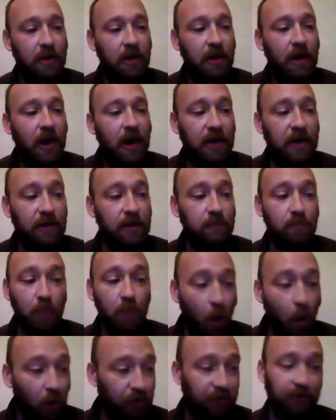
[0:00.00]
And then
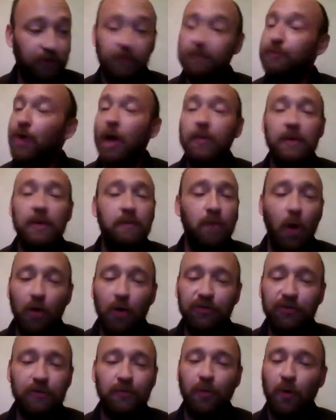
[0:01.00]
probably
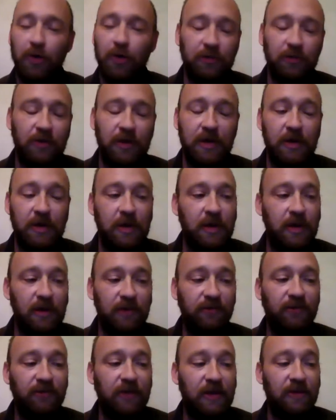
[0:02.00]
most importantly,
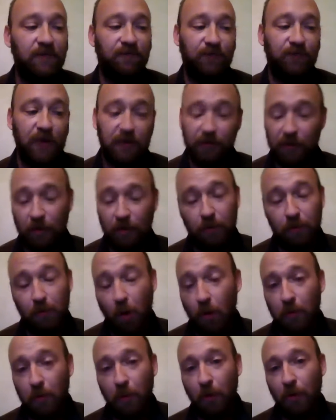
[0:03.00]
is it friendly on
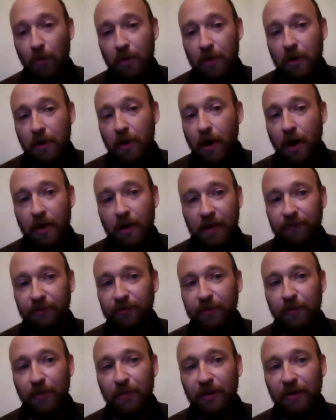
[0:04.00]
mobile? That's
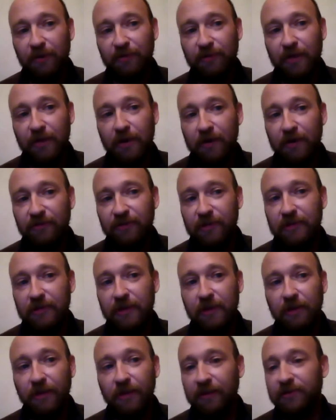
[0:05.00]
the biggest thing I see
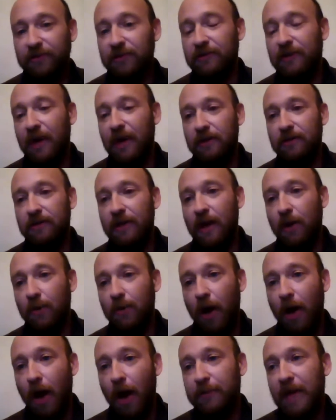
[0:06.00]
neglected day to day
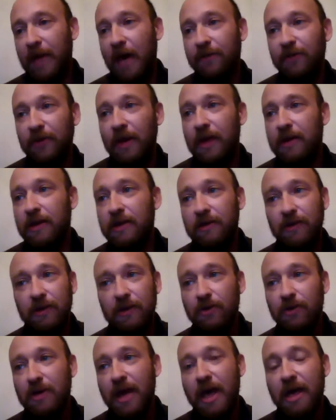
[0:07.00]
when I'm navigating the
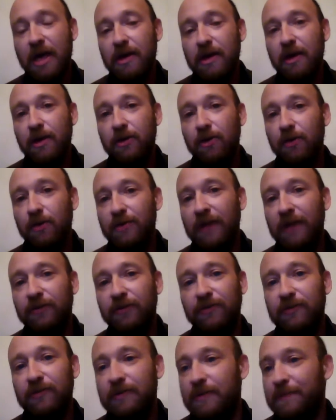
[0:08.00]
internet.
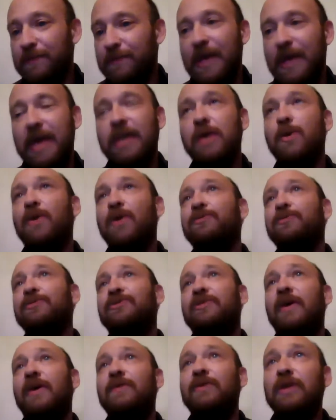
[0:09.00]
That's anywhere from
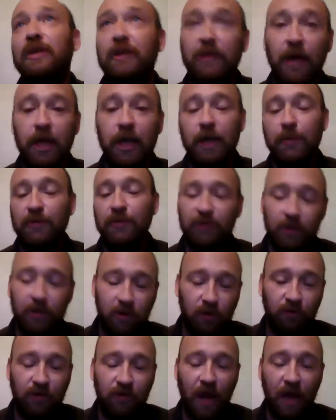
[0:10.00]
70 to 90% of
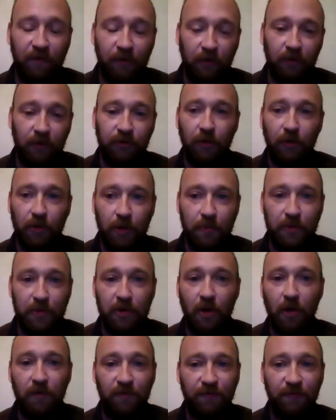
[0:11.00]
your traffic is going to
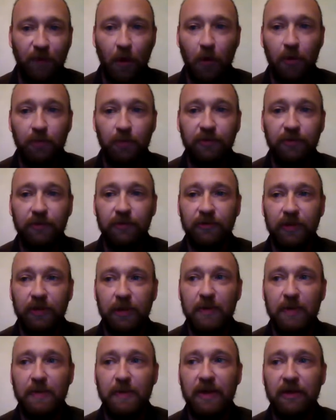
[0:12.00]
be on phones, is going to
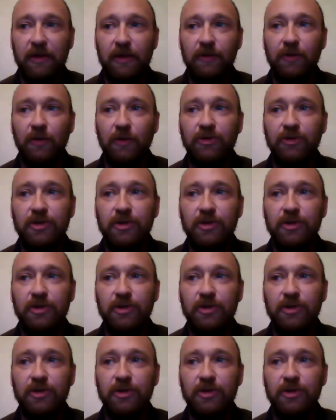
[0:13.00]
be making their